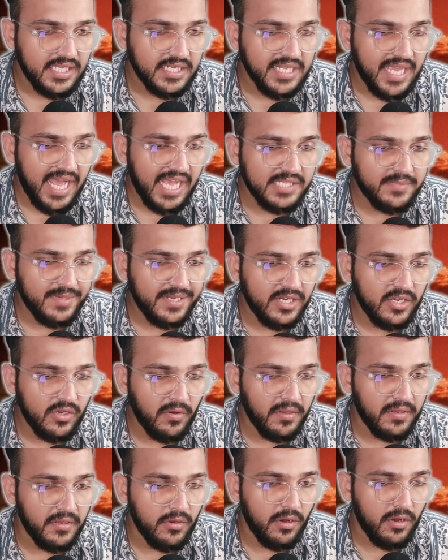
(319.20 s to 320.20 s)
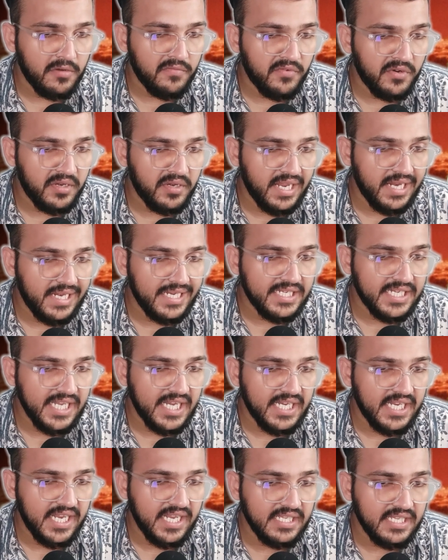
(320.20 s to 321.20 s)
that has been going on for nearly
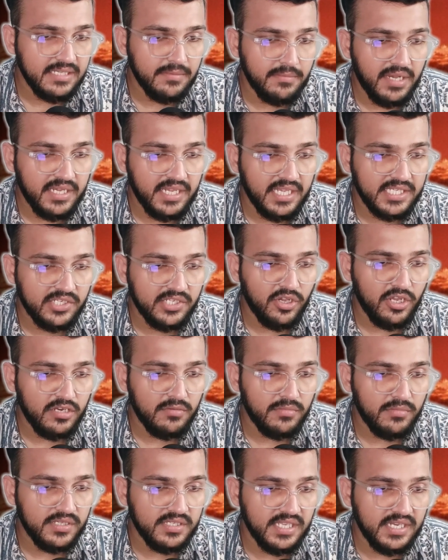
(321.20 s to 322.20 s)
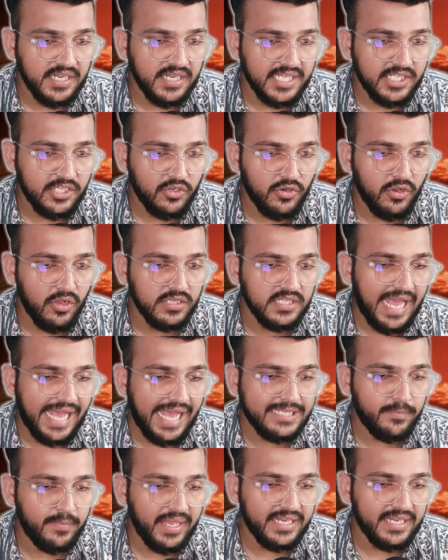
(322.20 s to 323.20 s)
10 years among astronomers and astronauts
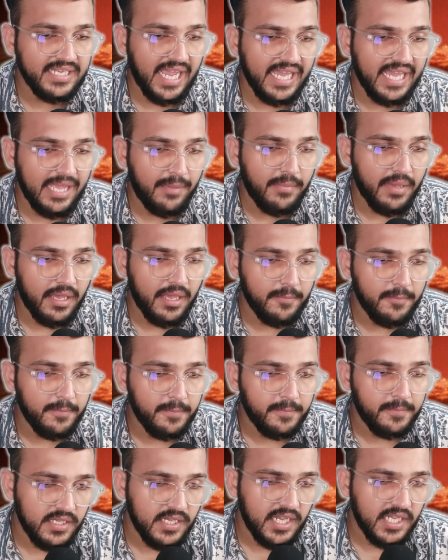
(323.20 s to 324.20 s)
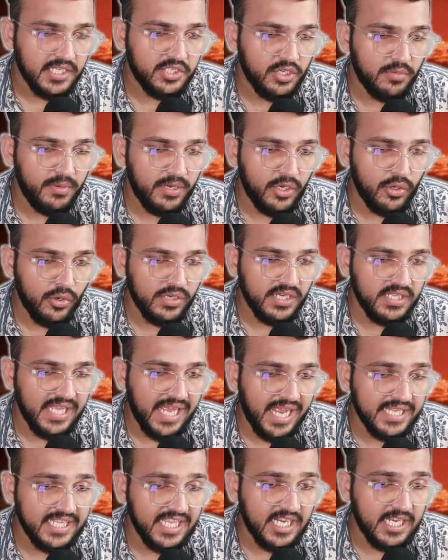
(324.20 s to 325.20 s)
as a big dilemma. It should be noted
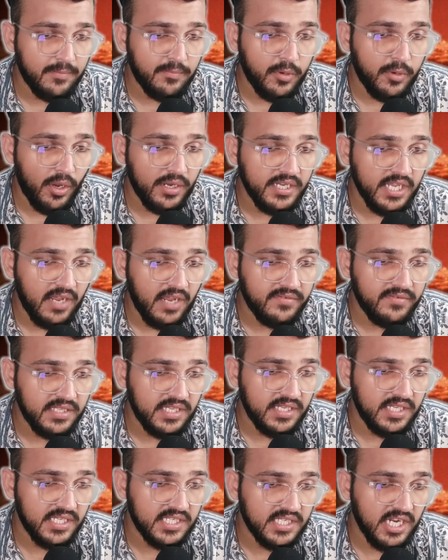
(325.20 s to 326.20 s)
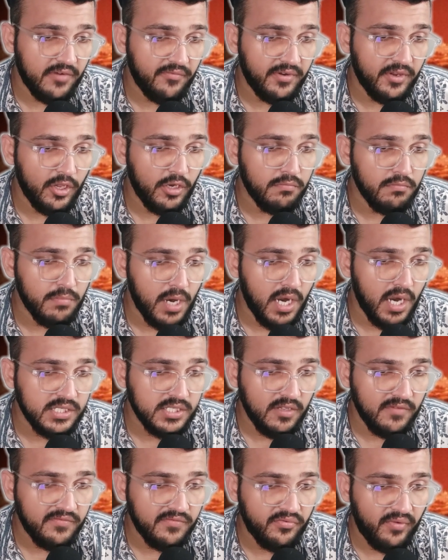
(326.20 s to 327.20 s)
that they deployed after the discovery on
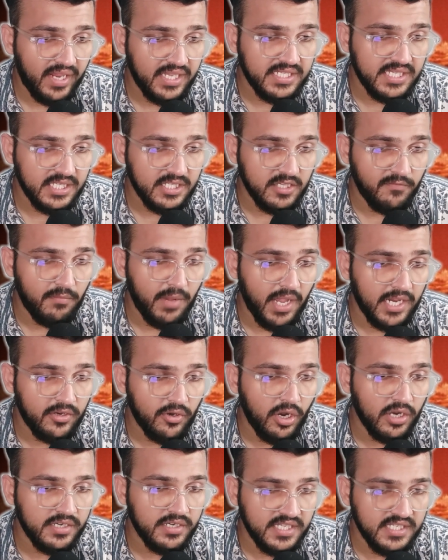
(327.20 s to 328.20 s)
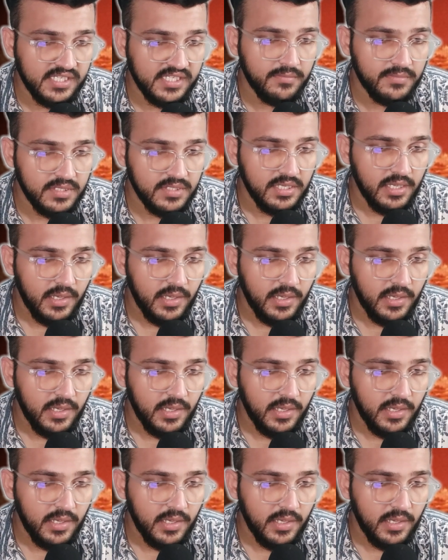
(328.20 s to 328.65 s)
Mars of traces of microorganisms,